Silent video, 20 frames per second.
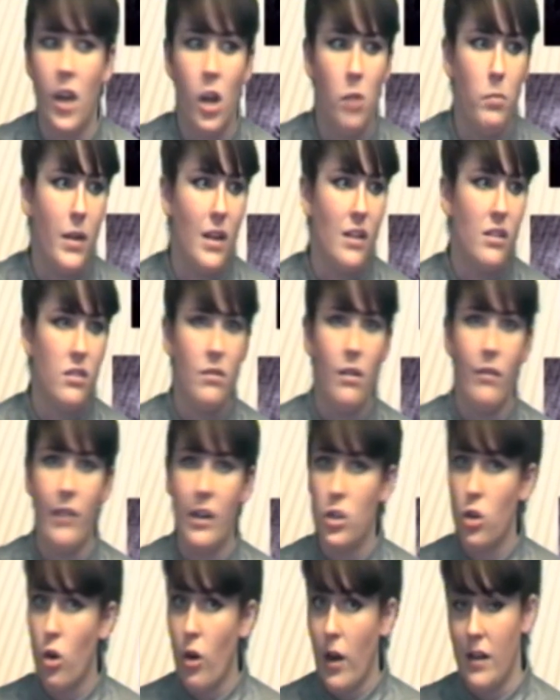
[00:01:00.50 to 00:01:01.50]
it could be a, a
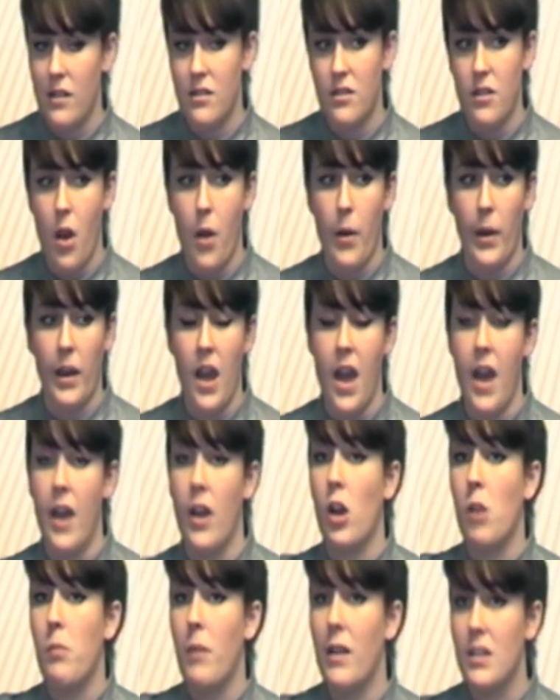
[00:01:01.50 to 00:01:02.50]
Victorian sewing kit,
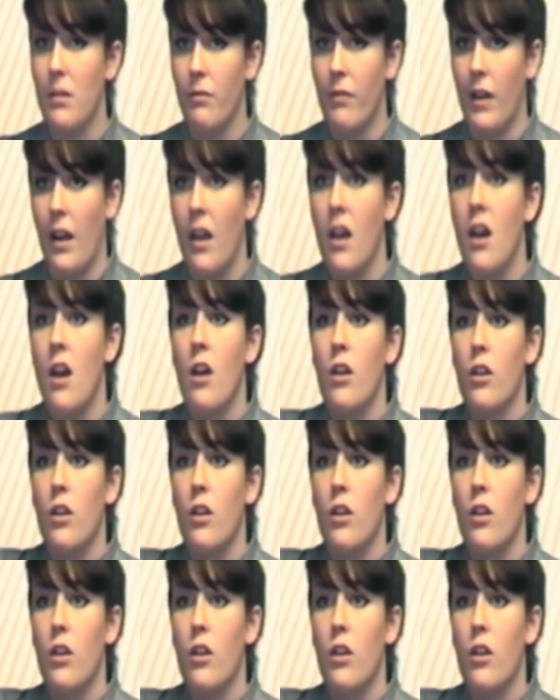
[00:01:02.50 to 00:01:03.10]
it could be something